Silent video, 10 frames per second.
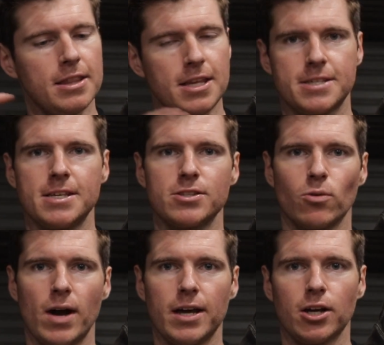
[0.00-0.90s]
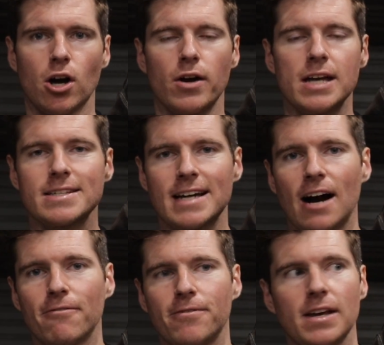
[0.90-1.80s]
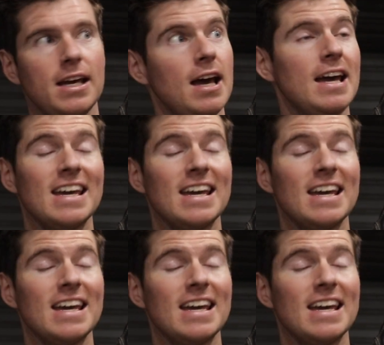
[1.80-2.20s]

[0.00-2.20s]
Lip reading: this is the way to go. It's comfy.